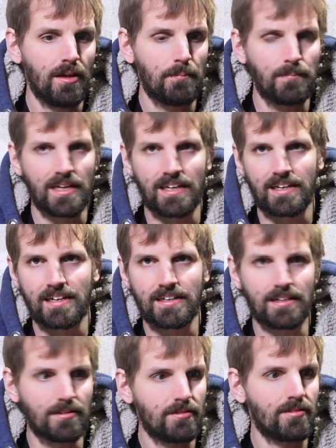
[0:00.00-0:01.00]
me
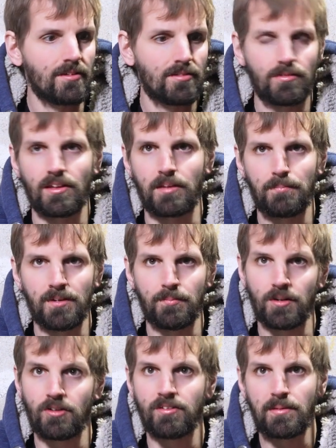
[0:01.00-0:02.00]
getting this thing built,
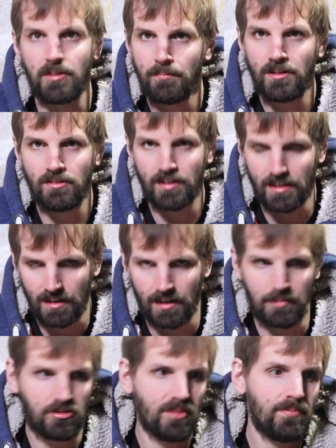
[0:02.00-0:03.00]
because I'm not building it here.
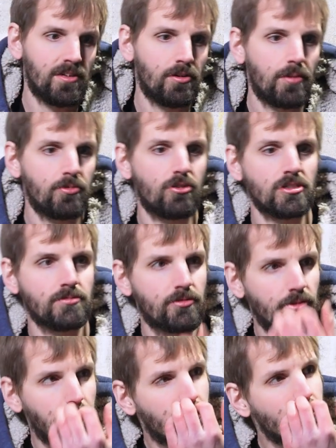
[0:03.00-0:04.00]
I'm going to build it upstairs in my
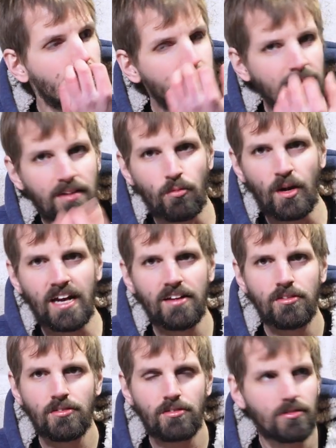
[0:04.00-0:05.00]
room because this thing
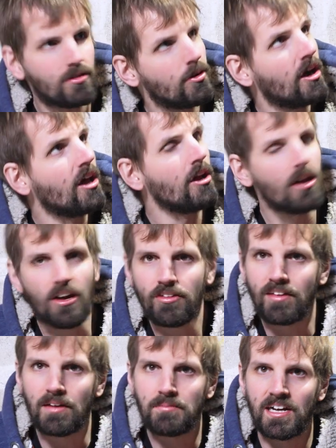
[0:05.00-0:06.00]
weighs a lot
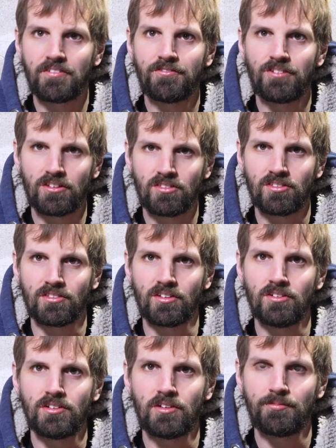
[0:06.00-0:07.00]
and my fit's
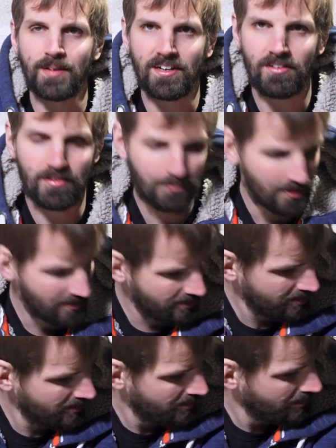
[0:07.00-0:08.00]
still not better, but
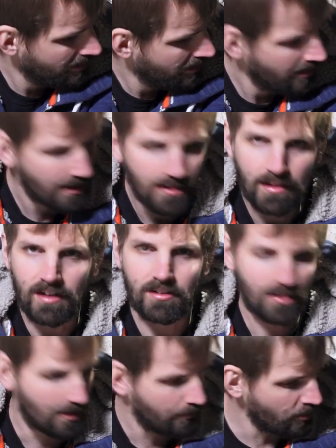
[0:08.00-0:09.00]
that's
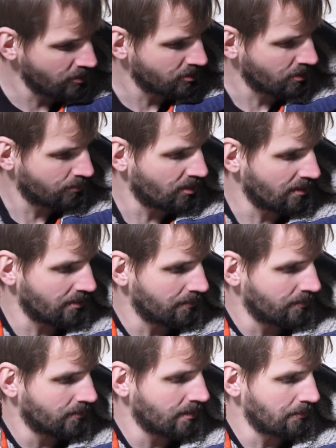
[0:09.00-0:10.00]
a personal problem.
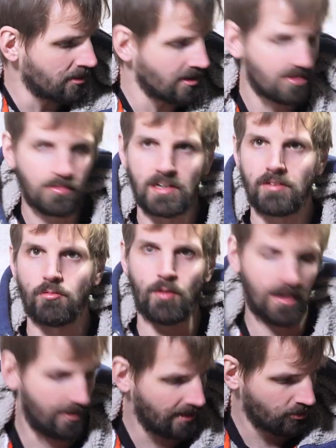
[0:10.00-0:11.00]
I'm not explaining
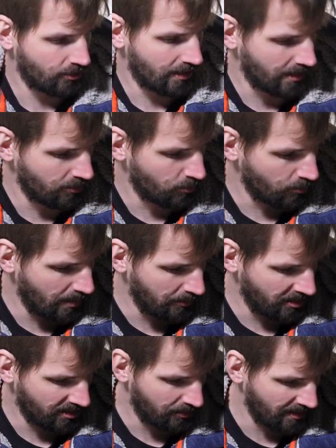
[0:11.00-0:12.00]
why that's all not. I'm
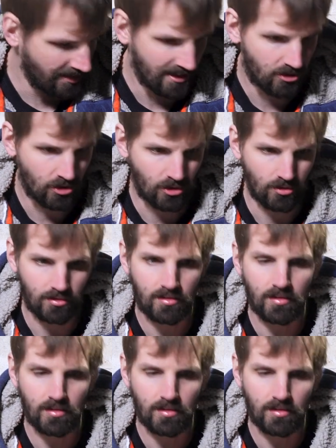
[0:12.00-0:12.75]
not explaining that to you